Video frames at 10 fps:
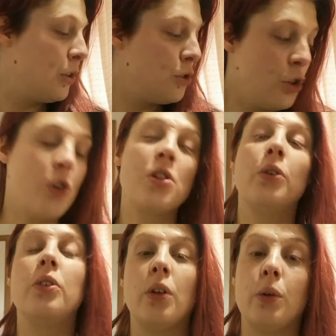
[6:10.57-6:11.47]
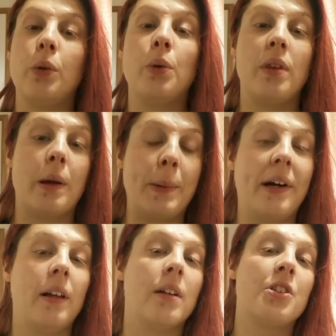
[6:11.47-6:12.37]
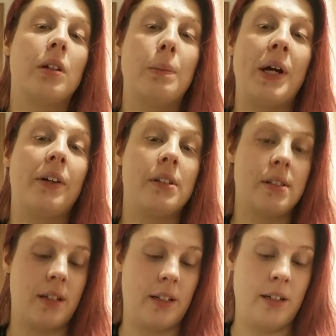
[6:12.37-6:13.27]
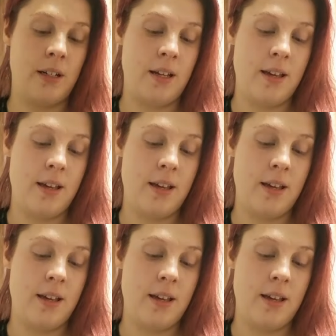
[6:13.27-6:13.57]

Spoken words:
doesn't know who their biological parents are